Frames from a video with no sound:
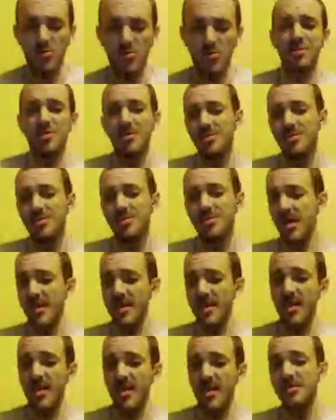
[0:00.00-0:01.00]
which is
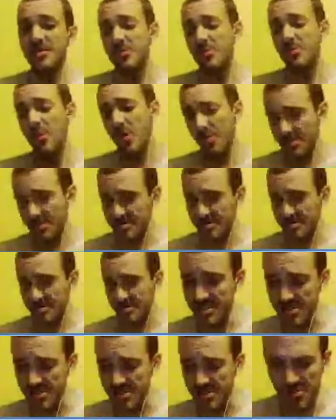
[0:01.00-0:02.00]
dedicated to all the
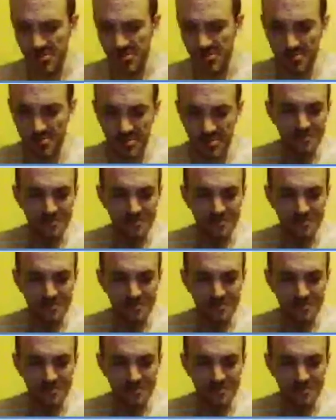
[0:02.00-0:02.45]
deities of Earth.